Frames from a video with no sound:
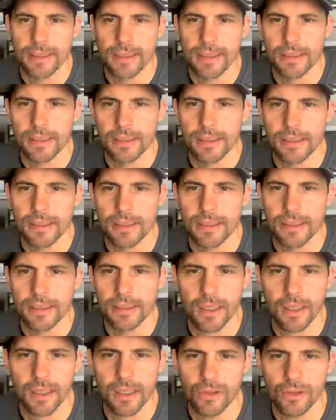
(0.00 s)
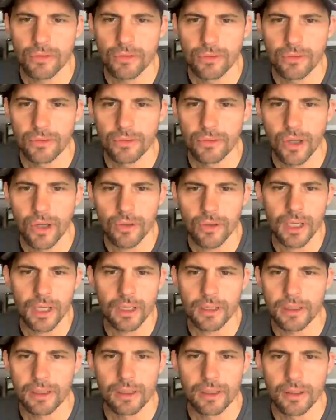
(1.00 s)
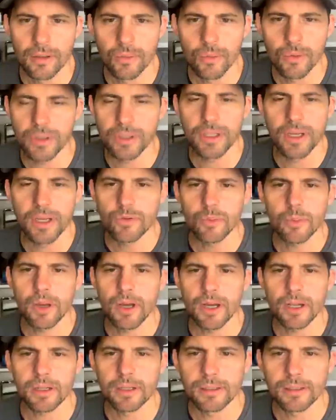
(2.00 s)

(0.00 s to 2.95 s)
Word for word: Yeah, not you. Okay. Well, then never mind.